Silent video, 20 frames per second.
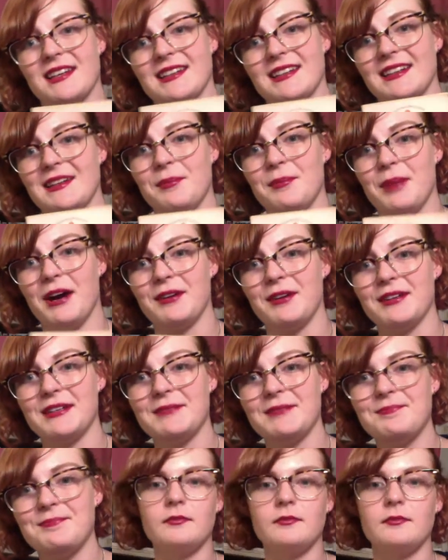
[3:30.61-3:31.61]
about it.
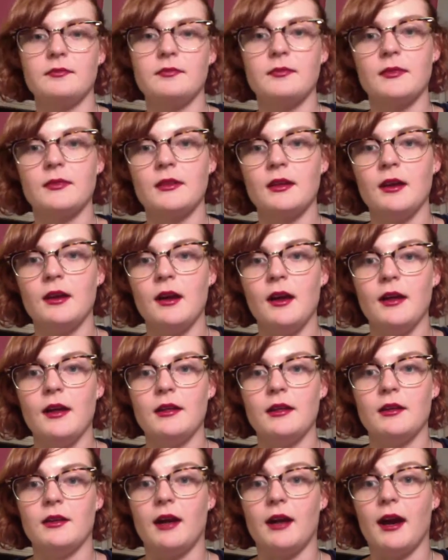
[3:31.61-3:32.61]

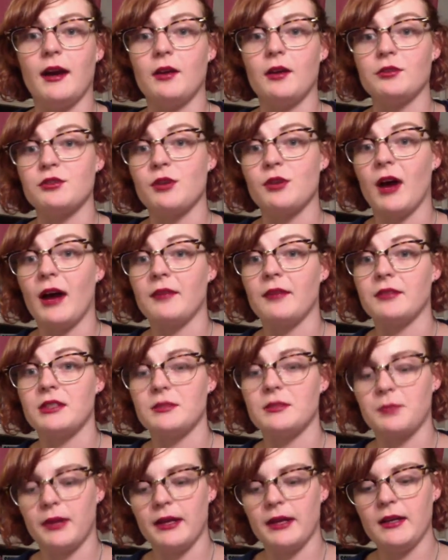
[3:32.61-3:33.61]
Then I also have this
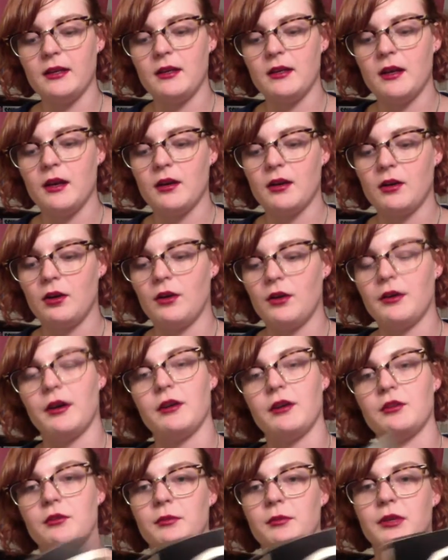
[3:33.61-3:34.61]
play called
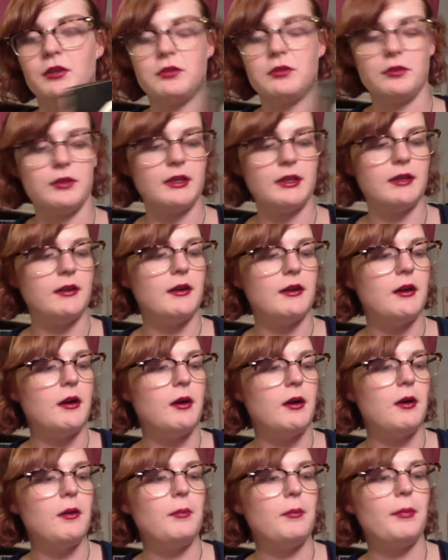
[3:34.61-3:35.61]
Under Milk Wood
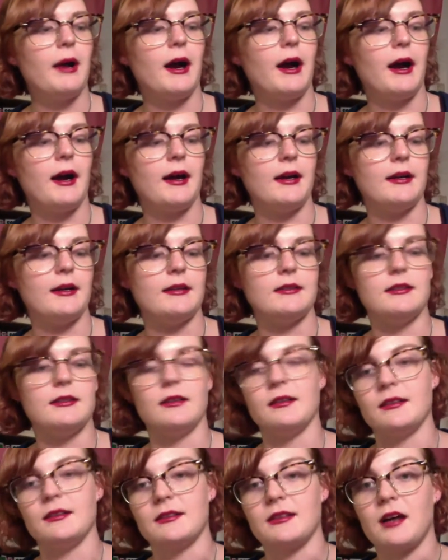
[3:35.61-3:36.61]
by
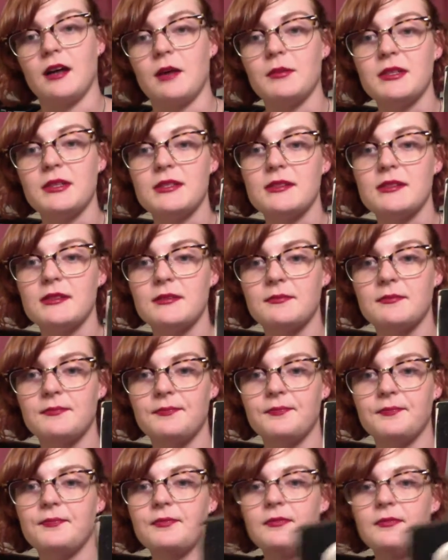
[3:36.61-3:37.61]
Dylan Thomas.
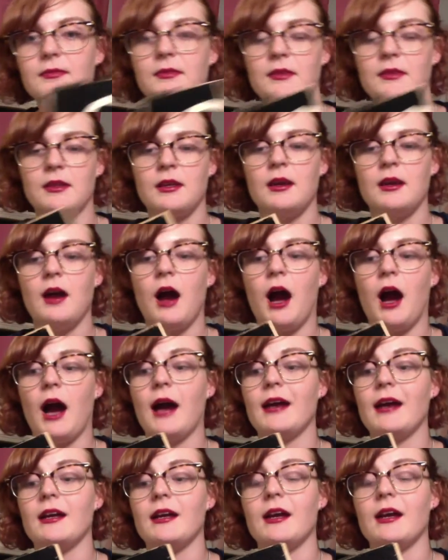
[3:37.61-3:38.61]

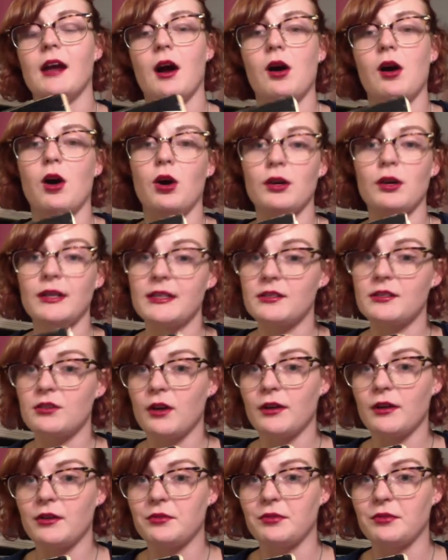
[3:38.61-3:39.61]
I already
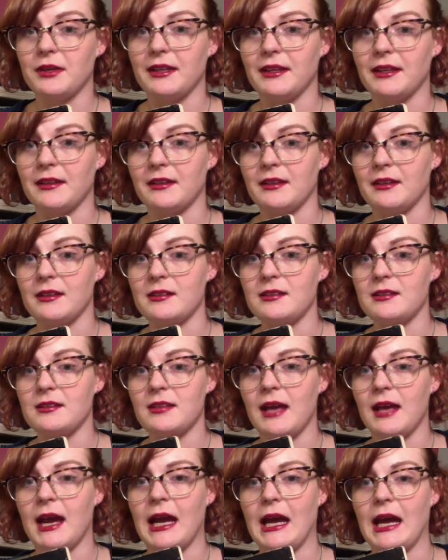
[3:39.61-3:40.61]
started reading this,
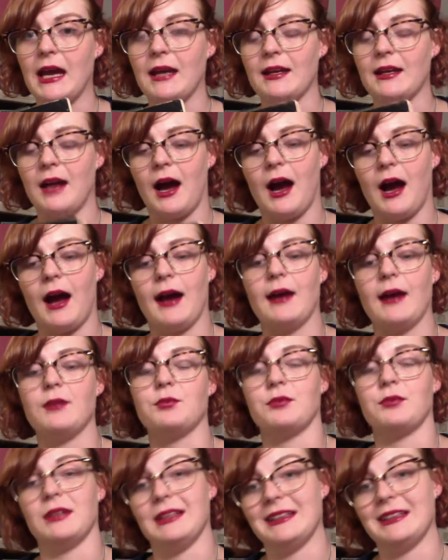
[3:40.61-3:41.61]
and I
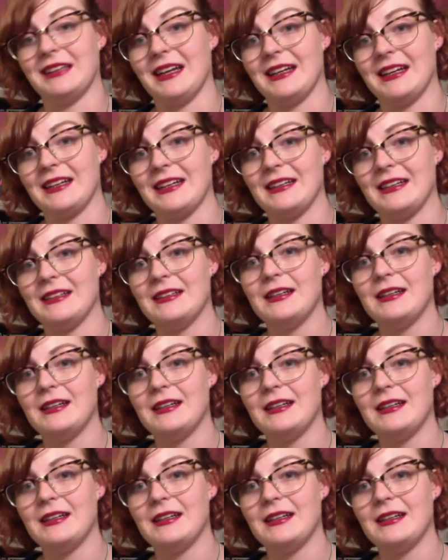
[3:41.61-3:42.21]
really like it.